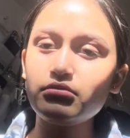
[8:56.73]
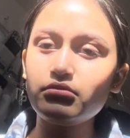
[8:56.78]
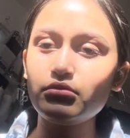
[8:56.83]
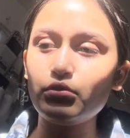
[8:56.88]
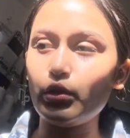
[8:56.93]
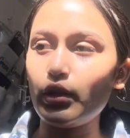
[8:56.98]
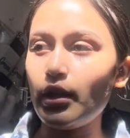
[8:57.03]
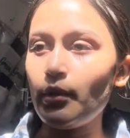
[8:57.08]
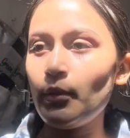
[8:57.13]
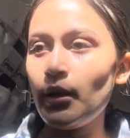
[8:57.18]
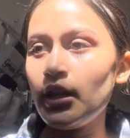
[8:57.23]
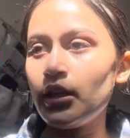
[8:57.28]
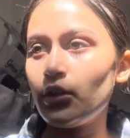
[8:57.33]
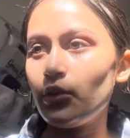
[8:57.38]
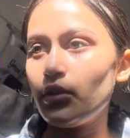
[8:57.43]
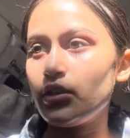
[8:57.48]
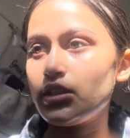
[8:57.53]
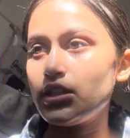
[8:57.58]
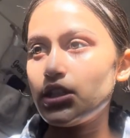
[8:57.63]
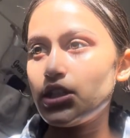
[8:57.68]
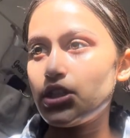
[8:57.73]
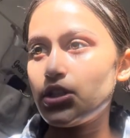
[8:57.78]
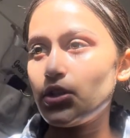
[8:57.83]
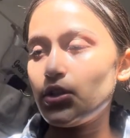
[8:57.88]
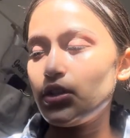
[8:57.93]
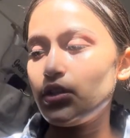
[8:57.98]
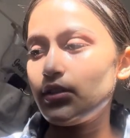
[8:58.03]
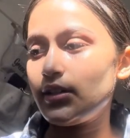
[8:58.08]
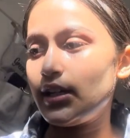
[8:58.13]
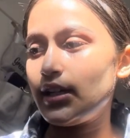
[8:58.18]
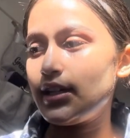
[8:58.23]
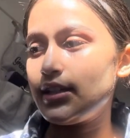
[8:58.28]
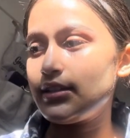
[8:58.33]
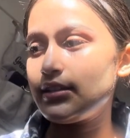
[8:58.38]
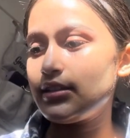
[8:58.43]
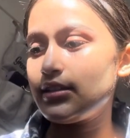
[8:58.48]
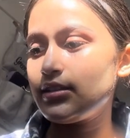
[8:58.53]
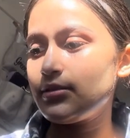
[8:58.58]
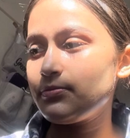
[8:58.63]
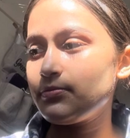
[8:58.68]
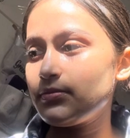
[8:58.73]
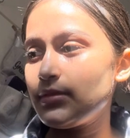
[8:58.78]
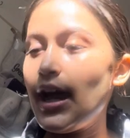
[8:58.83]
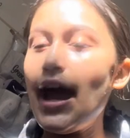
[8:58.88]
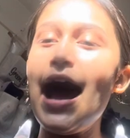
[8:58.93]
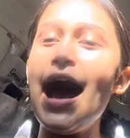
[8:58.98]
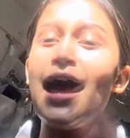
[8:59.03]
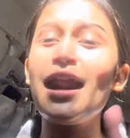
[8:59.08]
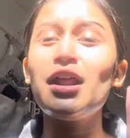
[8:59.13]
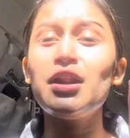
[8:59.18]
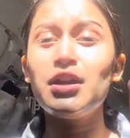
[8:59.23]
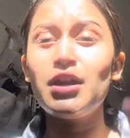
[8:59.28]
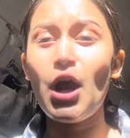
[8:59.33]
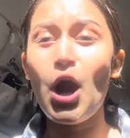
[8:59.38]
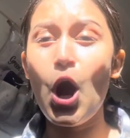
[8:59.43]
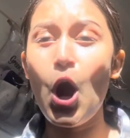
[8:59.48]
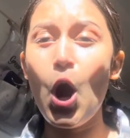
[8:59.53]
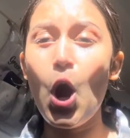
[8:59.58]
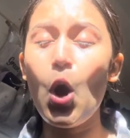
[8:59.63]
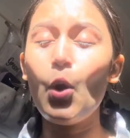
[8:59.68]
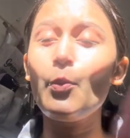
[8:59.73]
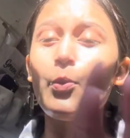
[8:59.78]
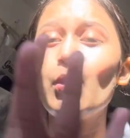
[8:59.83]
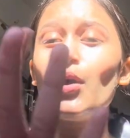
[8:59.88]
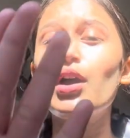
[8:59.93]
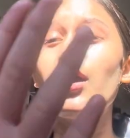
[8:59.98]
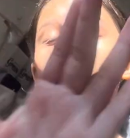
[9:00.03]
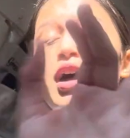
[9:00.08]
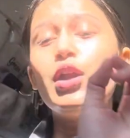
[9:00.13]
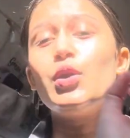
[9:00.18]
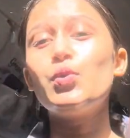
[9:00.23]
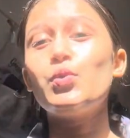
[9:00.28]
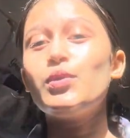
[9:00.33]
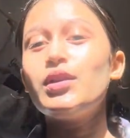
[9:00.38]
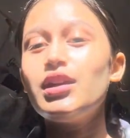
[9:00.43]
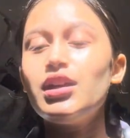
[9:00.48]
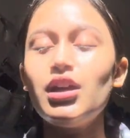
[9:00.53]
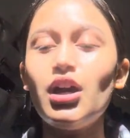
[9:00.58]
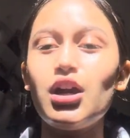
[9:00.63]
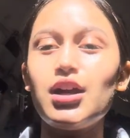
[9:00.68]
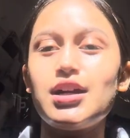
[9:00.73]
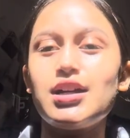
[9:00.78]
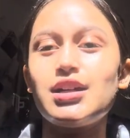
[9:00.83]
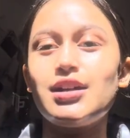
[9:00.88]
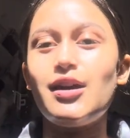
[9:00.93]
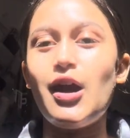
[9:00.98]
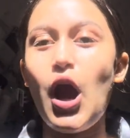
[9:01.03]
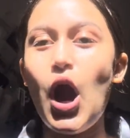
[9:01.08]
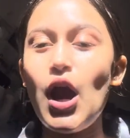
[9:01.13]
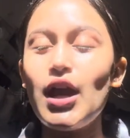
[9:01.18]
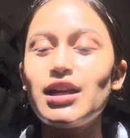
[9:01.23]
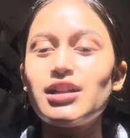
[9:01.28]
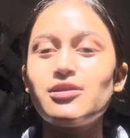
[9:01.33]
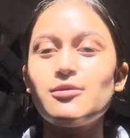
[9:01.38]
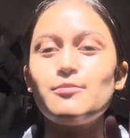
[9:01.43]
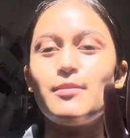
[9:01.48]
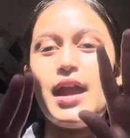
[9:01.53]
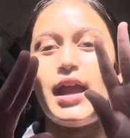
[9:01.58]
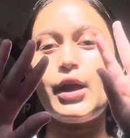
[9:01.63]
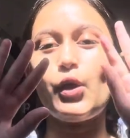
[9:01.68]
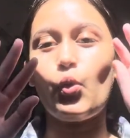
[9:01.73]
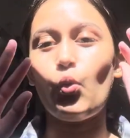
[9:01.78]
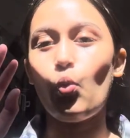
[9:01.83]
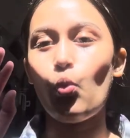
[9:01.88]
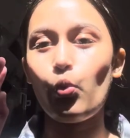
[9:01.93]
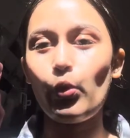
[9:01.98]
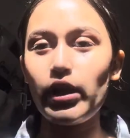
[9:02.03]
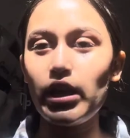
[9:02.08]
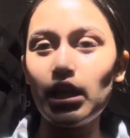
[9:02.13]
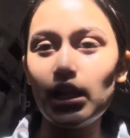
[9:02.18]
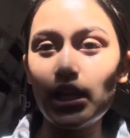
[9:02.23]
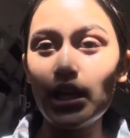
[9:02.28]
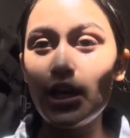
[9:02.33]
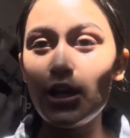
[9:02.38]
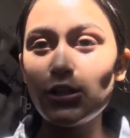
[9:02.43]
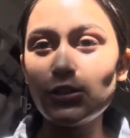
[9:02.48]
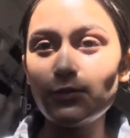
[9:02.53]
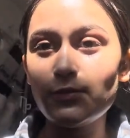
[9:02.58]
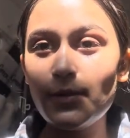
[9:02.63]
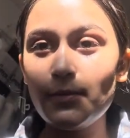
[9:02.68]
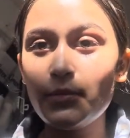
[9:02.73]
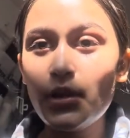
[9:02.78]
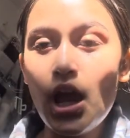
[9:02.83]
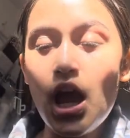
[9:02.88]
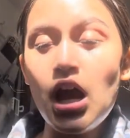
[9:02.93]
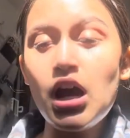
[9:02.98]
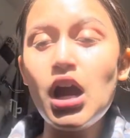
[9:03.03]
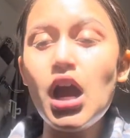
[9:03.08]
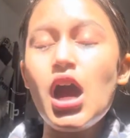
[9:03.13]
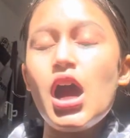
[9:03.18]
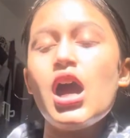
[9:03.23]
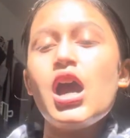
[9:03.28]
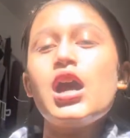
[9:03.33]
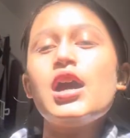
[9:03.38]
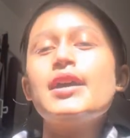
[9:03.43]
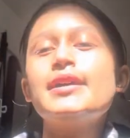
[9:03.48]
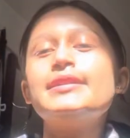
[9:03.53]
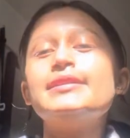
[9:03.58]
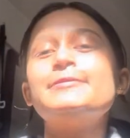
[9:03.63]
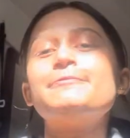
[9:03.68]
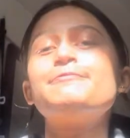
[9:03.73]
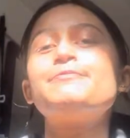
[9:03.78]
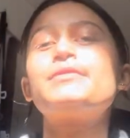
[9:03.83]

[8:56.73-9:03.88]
What am I going to show you guys? I don't know, but we are going to make videos from now on.